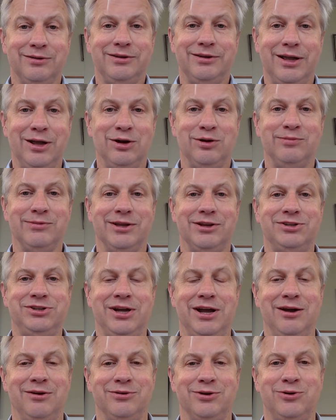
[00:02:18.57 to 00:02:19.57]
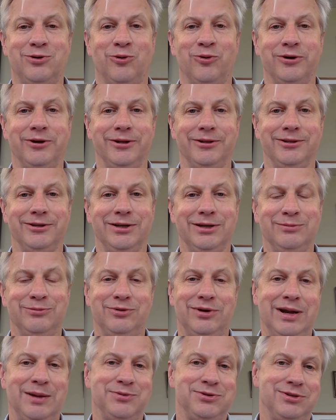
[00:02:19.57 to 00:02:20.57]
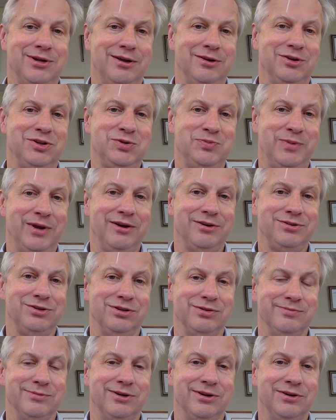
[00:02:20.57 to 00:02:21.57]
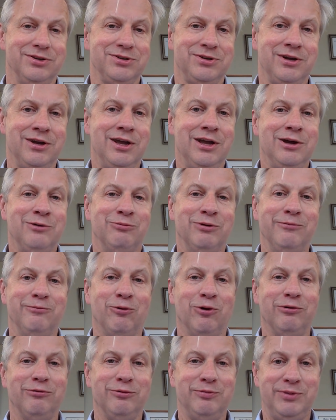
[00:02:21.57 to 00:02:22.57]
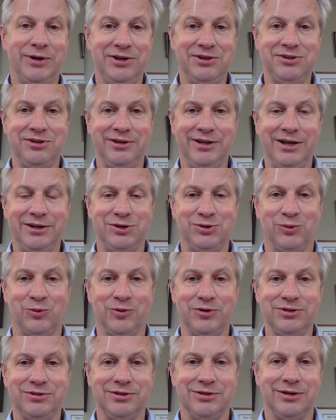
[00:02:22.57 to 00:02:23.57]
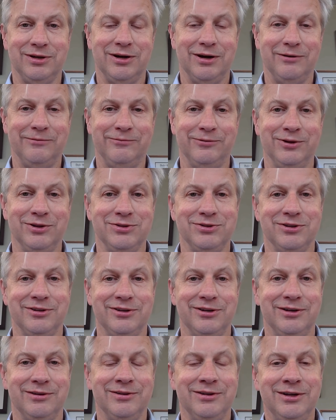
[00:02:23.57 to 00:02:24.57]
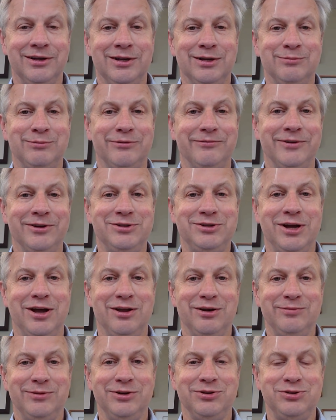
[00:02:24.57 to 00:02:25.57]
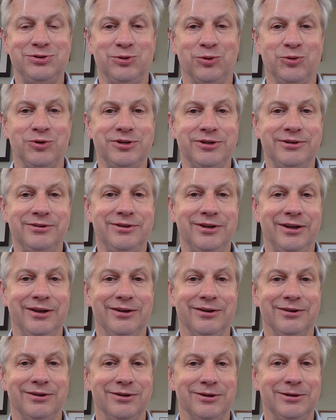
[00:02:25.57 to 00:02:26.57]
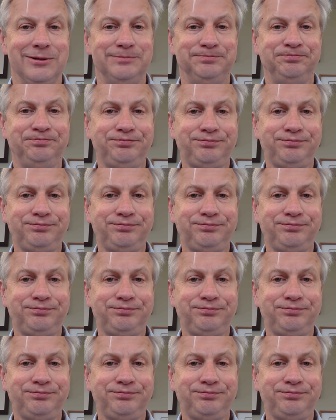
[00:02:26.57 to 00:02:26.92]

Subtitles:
help that child accordingly and perhaps not expect too much. We work with PCA Georgia, our friends at Prevent Child Abuse Georgia, and